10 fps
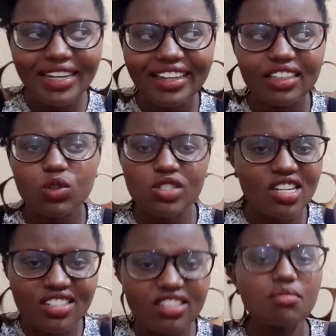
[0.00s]
Like, it was
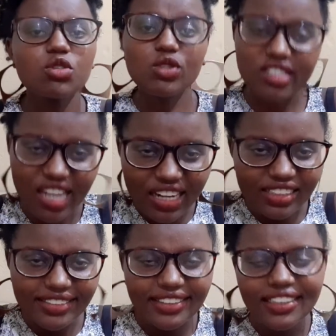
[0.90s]
a dream to
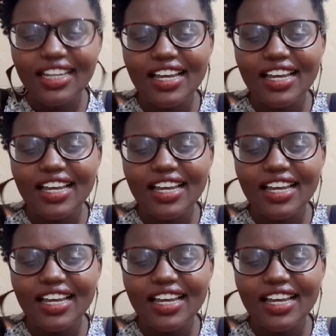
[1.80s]
reality.